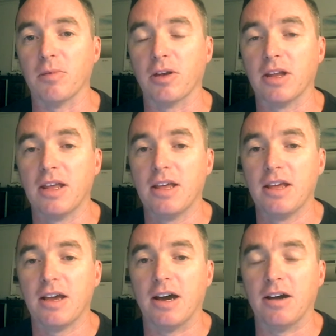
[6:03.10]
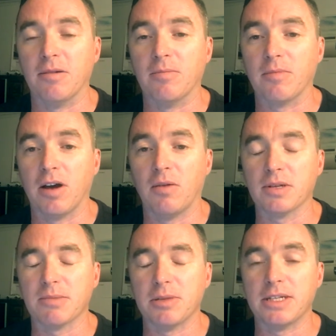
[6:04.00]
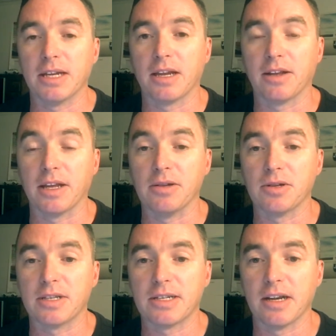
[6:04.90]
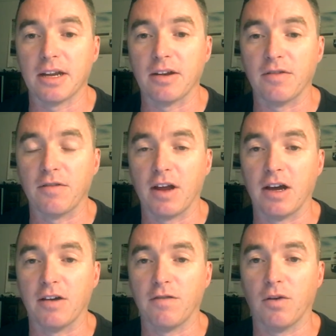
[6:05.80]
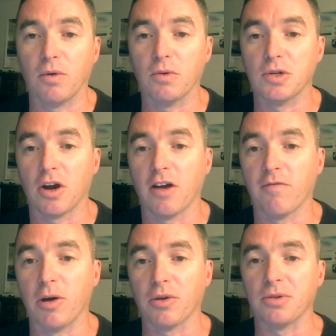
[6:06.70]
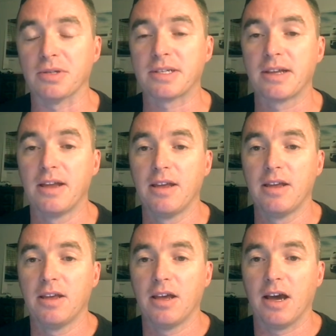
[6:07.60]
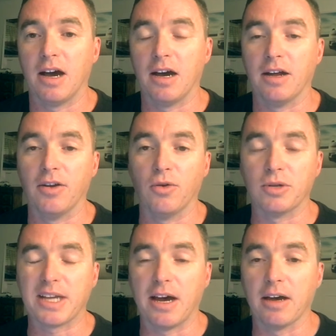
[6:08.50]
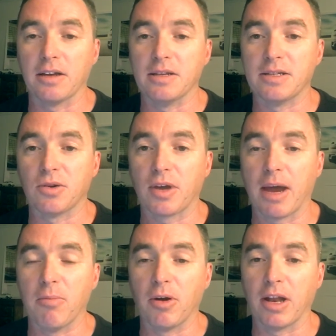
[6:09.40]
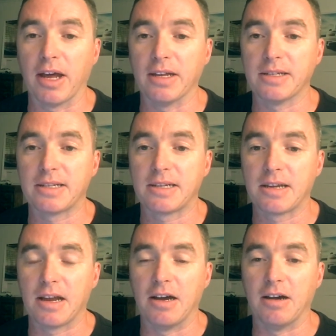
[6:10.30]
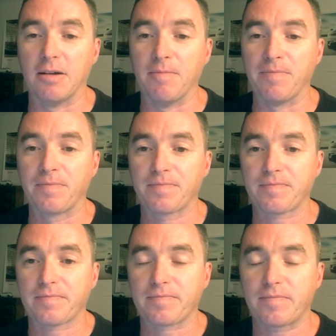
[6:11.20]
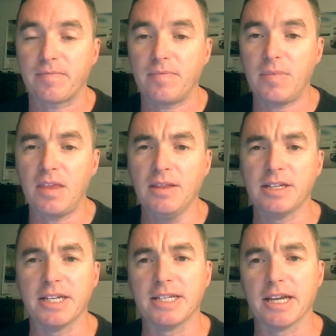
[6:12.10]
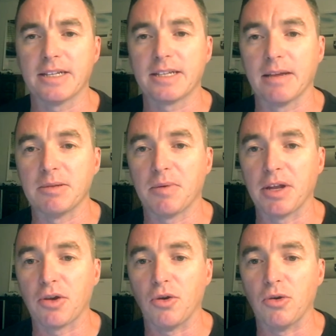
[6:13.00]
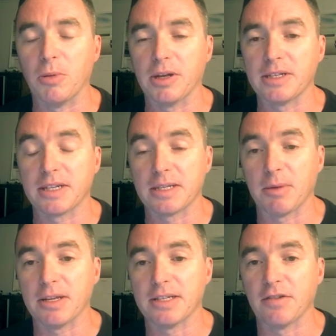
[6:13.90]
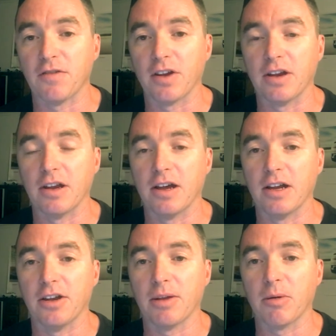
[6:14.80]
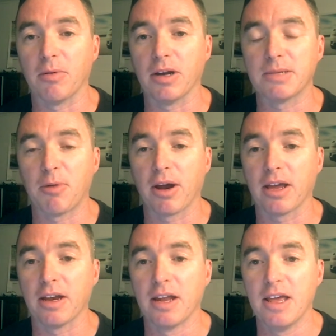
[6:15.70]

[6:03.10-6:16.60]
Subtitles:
but I wasn't particularly interested in four-wheel drive models, nor Targas or Cabriolets. The GTS seems pretty cool, but it's expensive and not in my price bracket.